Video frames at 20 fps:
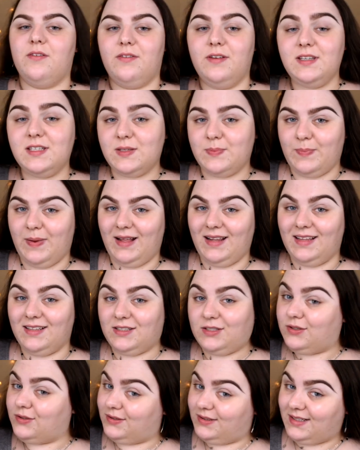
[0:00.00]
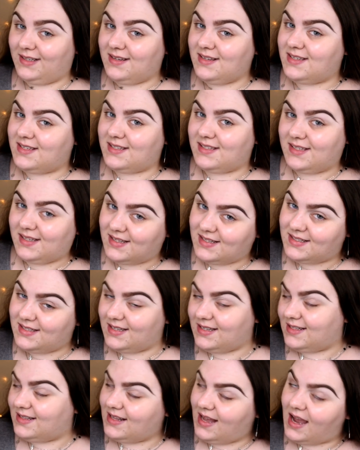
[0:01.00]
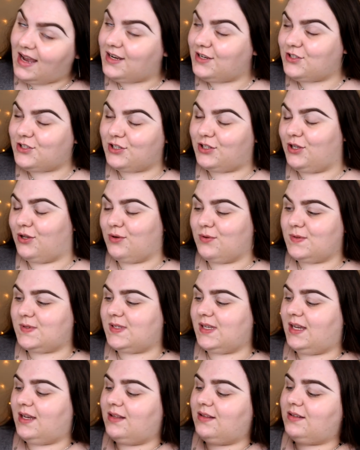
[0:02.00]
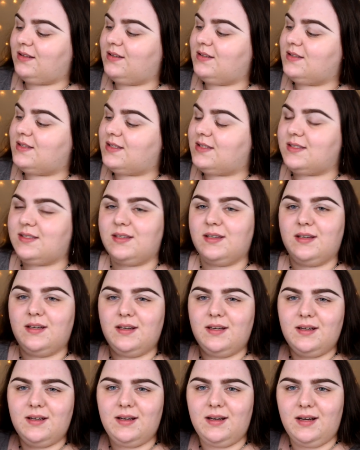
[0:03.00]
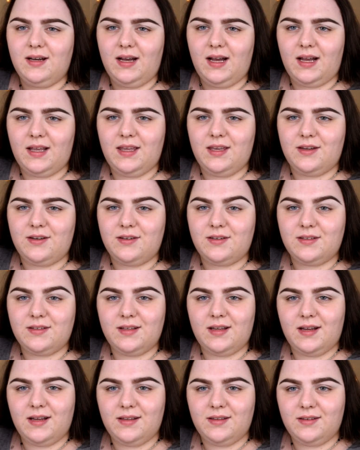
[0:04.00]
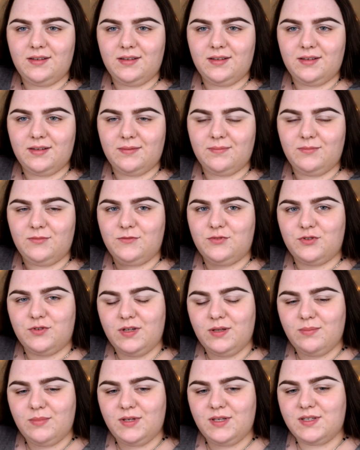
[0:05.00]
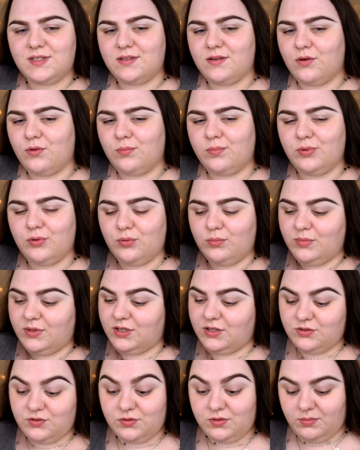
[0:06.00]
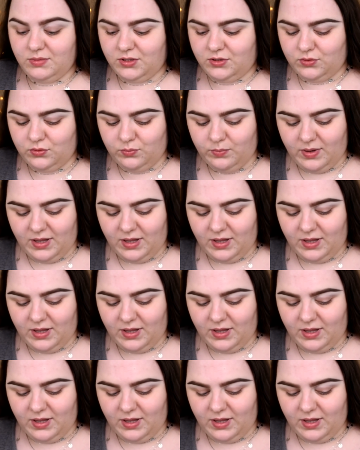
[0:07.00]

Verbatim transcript: This palette contains 16 eyeshadows and it's higher than Dreamy So Blooming Dreamy 2